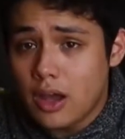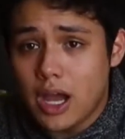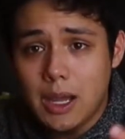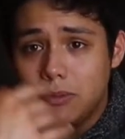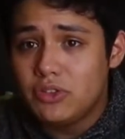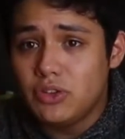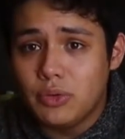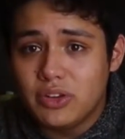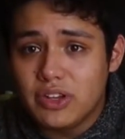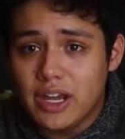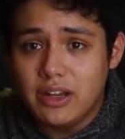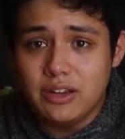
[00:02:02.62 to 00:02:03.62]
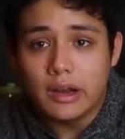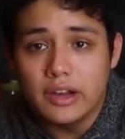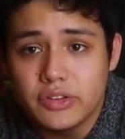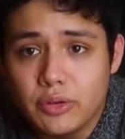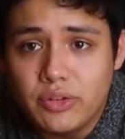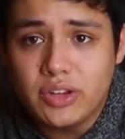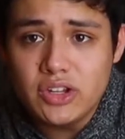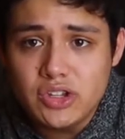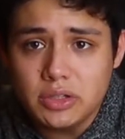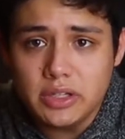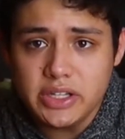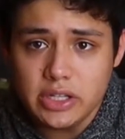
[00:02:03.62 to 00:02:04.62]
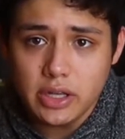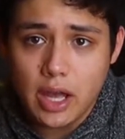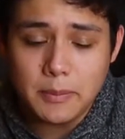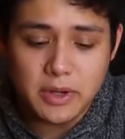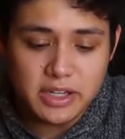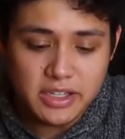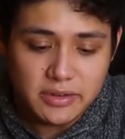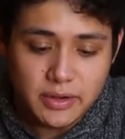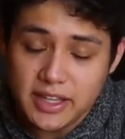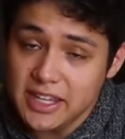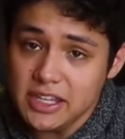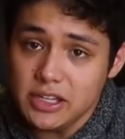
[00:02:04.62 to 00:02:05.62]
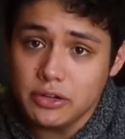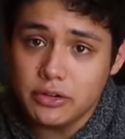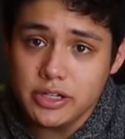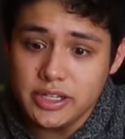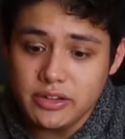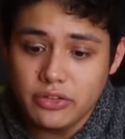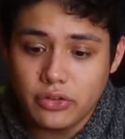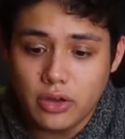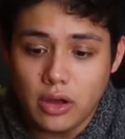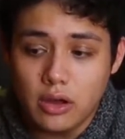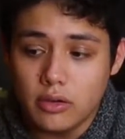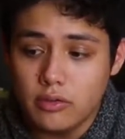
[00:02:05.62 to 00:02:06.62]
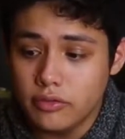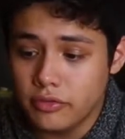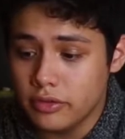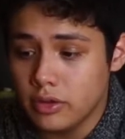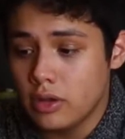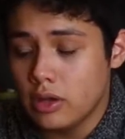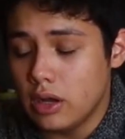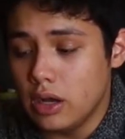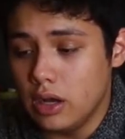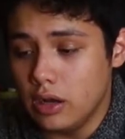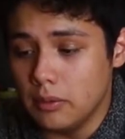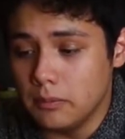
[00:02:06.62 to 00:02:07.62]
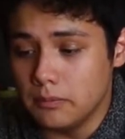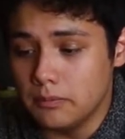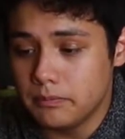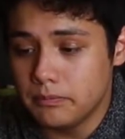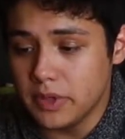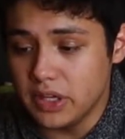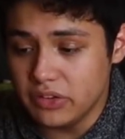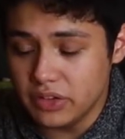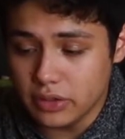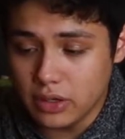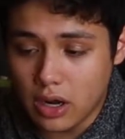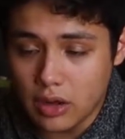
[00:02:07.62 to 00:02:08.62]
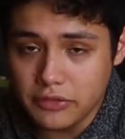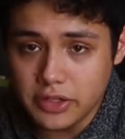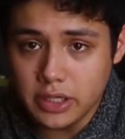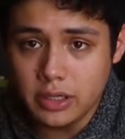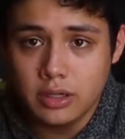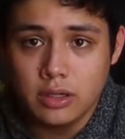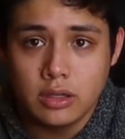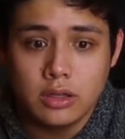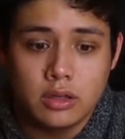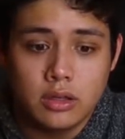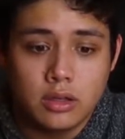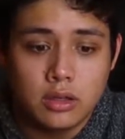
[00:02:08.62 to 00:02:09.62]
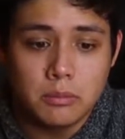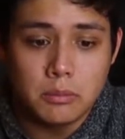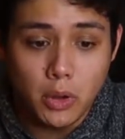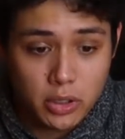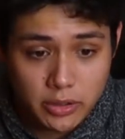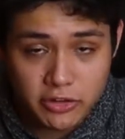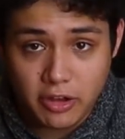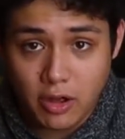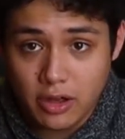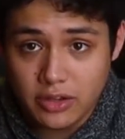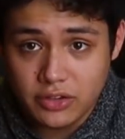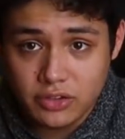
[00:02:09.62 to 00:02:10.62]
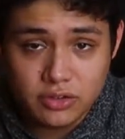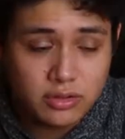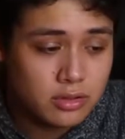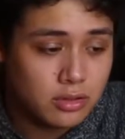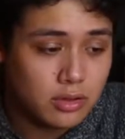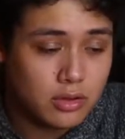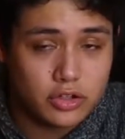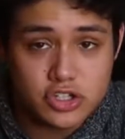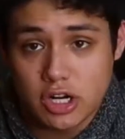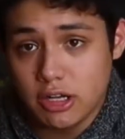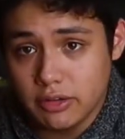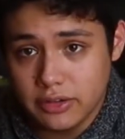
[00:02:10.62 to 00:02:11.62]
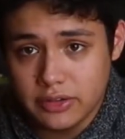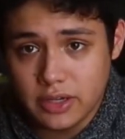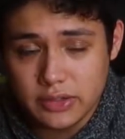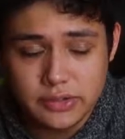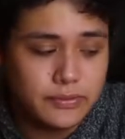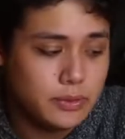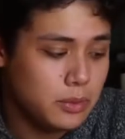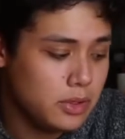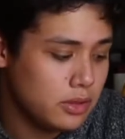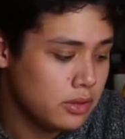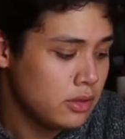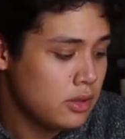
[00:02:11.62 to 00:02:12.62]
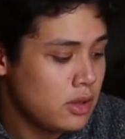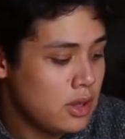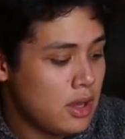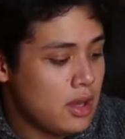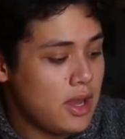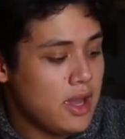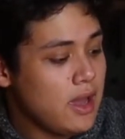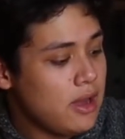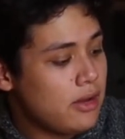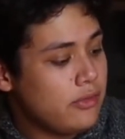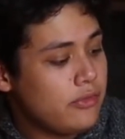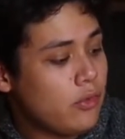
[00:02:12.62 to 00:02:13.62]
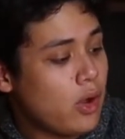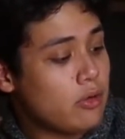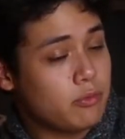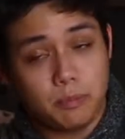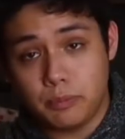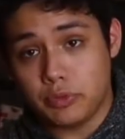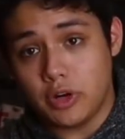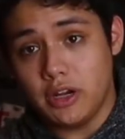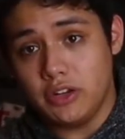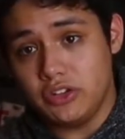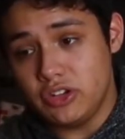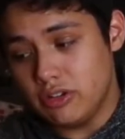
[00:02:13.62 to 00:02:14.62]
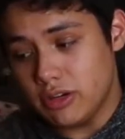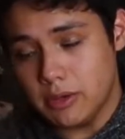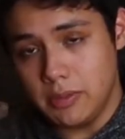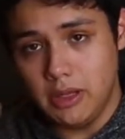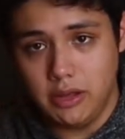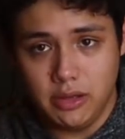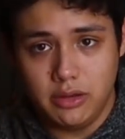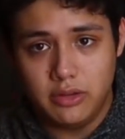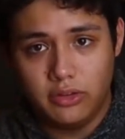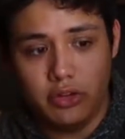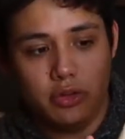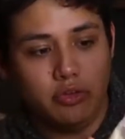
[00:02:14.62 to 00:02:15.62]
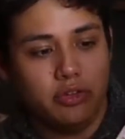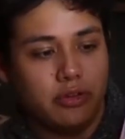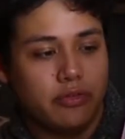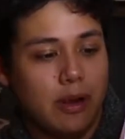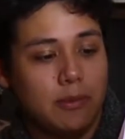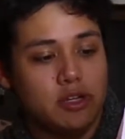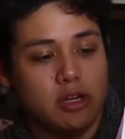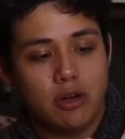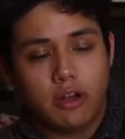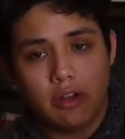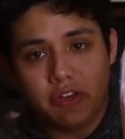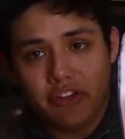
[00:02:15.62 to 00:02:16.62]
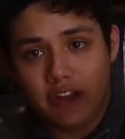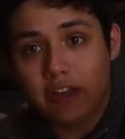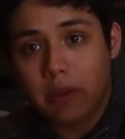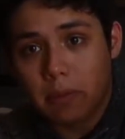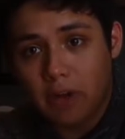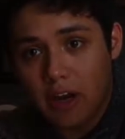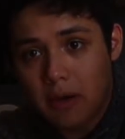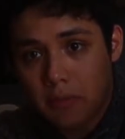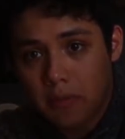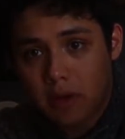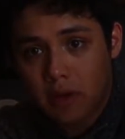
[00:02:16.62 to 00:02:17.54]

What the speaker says: I'm just too excited. Alright, so essentially, I'm going to need a key ingredients of instant coffee, mocha sauce, or chocolate sauce if you will. I have a product she recommended to use in your Frappuccino called xanthan gum.